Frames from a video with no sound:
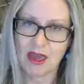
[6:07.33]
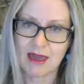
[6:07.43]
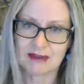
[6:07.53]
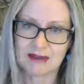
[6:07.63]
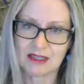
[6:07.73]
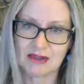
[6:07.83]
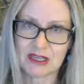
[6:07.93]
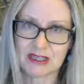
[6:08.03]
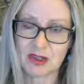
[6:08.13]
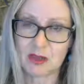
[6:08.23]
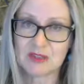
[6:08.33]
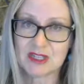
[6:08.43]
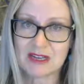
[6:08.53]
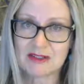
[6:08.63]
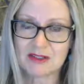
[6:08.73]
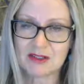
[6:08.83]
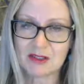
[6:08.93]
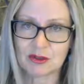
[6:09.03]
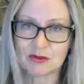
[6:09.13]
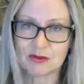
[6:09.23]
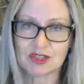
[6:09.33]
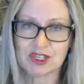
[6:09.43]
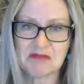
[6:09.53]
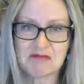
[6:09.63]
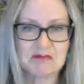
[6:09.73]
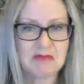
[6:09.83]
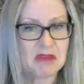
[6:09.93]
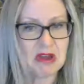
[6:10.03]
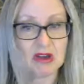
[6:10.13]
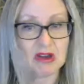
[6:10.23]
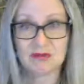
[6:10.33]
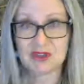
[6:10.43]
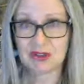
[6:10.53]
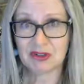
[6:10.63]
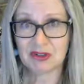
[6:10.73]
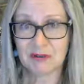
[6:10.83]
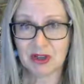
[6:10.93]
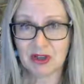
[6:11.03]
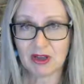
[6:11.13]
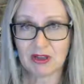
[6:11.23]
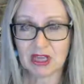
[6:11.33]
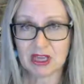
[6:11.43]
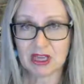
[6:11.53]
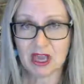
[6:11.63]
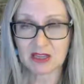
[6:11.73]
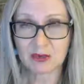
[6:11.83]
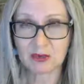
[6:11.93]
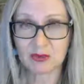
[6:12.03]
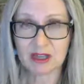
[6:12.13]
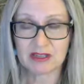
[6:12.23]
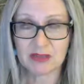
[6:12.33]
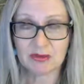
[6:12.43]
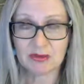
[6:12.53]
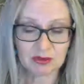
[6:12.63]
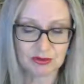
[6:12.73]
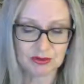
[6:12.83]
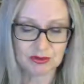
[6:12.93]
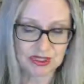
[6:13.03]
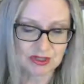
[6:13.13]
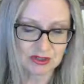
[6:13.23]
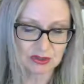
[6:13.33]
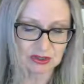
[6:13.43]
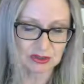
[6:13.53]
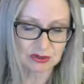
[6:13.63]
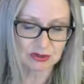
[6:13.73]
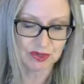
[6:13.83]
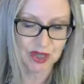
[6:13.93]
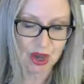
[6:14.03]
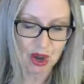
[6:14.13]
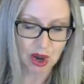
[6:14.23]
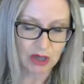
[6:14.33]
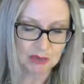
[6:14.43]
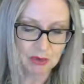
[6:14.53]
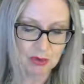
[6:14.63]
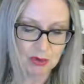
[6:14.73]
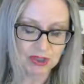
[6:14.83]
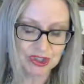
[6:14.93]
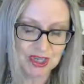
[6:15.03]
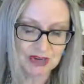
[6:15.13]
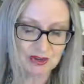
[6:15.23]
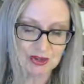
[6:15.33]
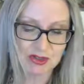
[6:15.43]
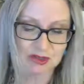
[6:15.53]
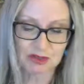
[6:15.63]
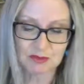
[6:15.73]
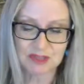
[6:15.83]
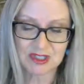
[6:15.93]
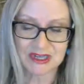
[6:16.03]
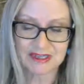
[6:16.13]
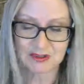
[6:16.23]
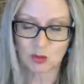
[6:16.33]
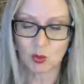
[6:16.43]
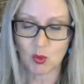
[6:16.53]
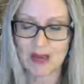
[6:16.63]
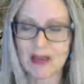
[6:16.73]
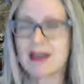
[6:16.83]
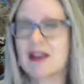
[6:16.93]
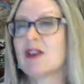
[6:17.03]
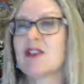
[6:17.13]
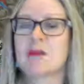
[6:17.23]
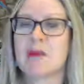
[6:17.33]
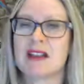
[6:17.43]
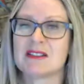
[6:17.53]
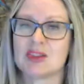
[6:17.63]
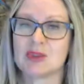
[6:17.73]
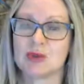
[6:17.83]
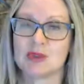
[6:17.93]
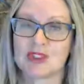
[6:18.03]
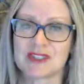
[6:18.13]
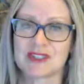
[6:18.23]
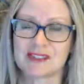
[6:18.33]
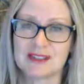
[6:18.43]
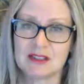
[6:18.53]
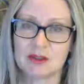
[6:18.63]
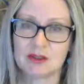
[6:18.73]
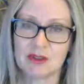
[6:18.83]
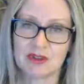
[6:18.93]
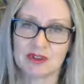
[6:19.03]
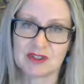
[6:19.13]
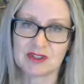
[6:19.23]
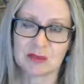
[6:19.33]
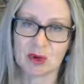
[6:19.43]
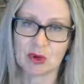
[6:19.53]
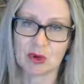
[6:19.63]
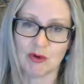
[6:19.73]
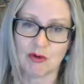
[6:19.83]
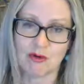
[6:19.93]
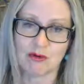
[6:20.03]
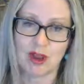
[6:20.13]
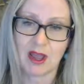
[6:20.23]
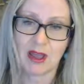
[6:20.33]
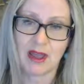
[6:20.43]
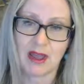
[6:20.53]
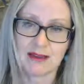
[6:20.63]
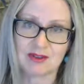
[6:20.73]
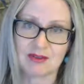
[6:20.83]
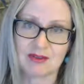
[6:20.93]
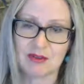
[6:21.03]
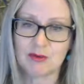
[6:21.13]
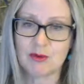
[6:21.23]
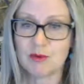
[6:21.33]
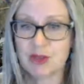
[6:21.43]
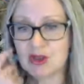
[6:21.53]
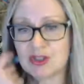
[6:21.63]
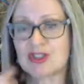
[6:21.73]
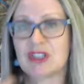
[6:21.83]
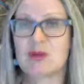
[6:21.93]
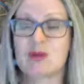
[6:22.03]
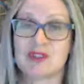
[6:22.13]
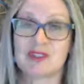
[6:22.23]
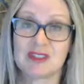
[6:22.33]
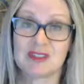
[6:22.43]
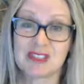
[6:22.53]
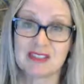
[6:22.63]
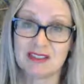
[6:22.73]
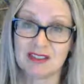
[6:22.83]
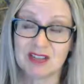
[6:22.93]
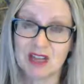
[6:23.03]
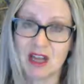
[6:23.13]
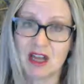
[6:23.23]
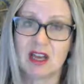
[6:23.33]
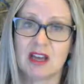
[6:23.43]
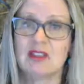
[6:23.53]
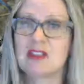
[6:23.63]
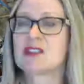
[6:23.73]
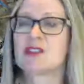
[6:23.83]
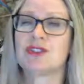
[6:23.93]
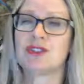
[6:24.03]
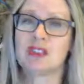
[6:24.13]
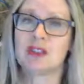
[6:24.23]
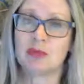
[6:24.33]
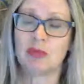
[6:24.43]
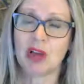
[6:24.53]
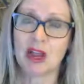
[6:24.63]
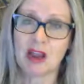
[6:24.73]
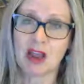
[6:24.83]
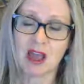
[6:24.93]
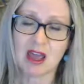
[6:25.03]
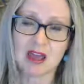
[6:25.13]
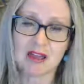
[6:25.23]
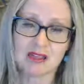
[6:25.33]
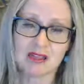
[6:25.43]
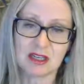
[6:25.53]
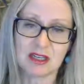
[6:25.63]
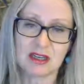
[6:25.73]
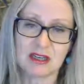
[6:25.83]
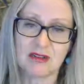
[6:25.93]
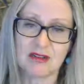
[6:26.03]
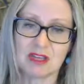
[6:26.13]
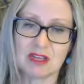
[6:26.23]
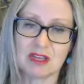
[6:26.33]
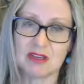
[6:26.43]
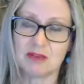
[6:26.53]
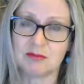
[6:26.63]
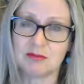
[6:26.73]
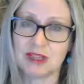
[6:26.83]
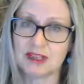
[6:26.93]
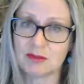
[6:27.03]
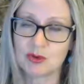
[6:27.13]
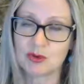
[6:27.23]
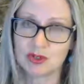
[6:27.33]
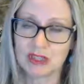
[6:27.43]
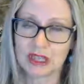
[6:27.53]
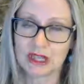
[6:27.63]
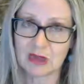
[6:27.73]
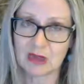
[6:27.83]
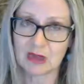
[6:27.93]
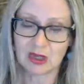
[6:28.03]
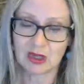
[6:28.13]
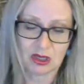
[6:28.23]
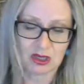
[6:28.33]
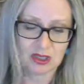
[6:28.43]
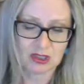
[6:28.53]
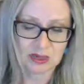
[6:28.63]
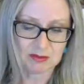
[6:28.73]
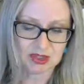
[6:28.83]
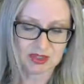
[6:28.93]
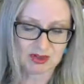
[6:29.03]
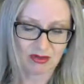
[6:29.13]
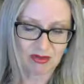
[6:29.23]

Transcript: And in that circumstance, the court said, sorry, but the actual exemption clause, the exclusion clause, only purported to cover the circumstance where the passenger was seated with the seatbelt on, and therefore, because she wasn't seated, the exclusion didn't apply, and the plaintiff could claim damages